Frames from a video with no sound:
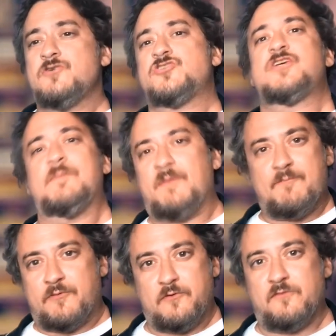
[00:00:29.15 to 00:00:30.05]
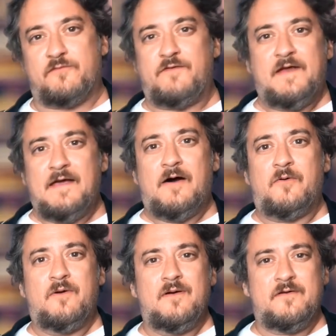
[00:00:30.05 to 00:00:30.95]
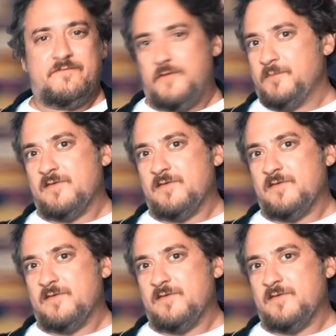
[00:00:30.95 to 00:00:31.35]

cheaply produced video filmed